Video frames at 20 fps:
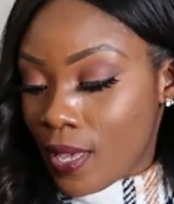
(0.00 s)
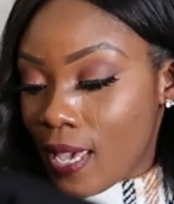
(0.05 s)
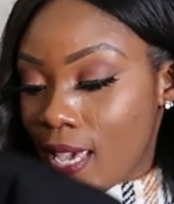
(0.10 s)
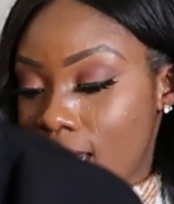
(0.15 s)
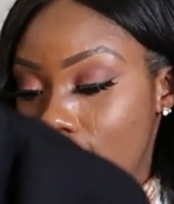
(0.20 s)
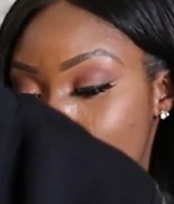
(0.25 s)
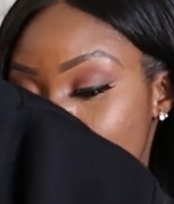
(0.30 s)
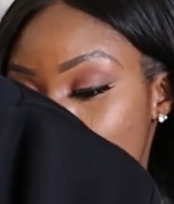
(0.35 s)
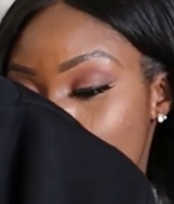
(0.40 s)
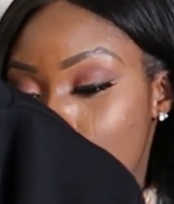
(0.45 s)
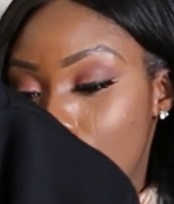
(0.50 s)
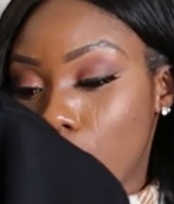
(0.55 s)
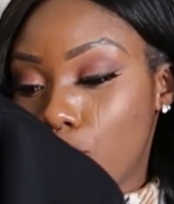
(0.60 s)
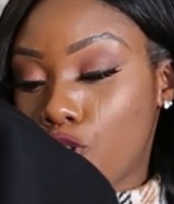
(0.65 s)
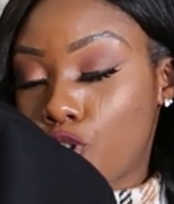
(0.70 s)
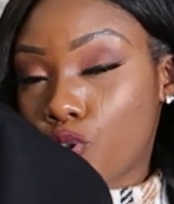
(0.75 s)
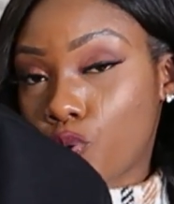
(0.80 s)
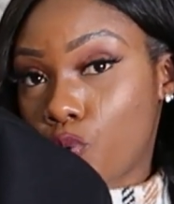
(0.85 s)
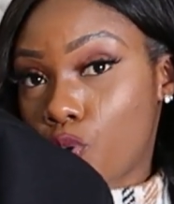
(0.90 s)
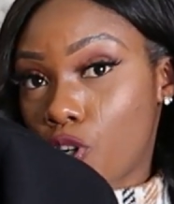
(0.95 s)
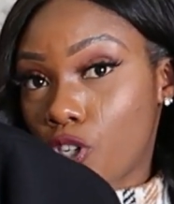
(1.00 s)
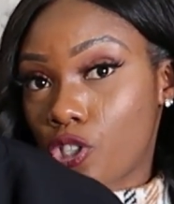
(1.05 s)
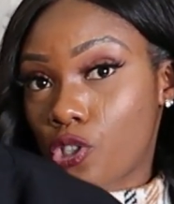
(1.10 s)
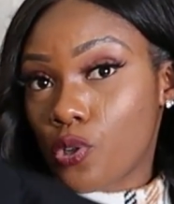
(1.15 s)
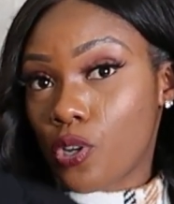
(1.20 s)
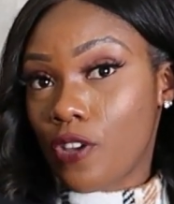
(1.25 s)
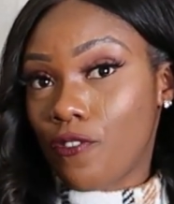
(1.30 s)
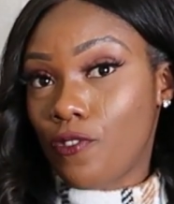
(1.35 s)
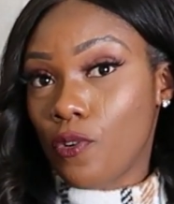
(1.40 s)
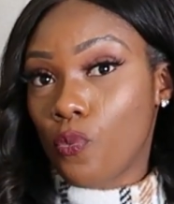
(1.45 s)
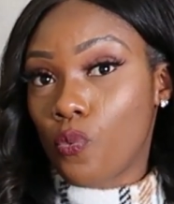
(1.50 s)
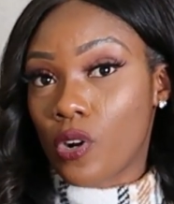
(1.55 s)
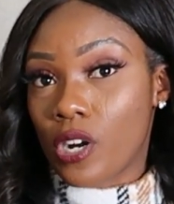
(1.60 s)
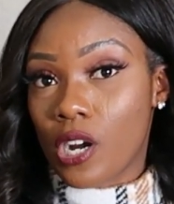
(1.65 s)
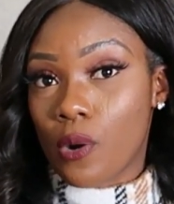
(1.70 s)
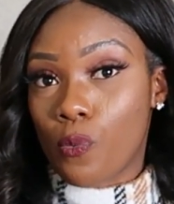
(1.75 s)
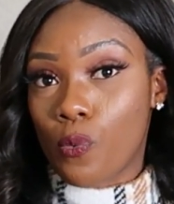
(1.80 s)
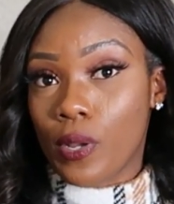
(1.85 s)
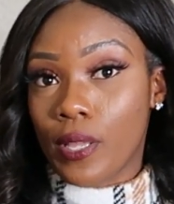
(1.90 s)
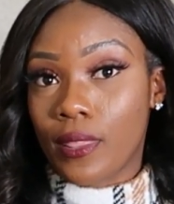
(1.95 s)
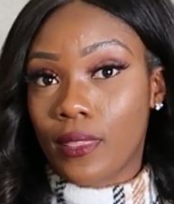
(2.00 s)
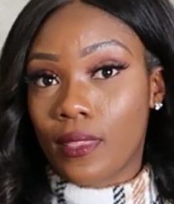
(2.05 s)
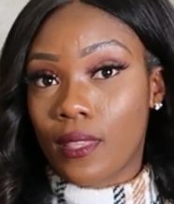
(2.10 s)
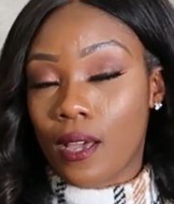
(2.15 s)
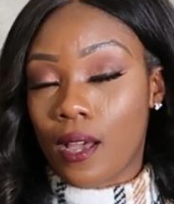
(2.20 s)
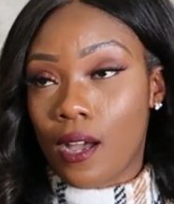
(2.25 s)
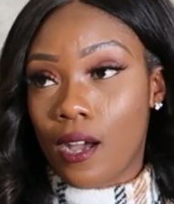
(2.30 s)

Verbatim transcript: It is a bit short, so if you wear it with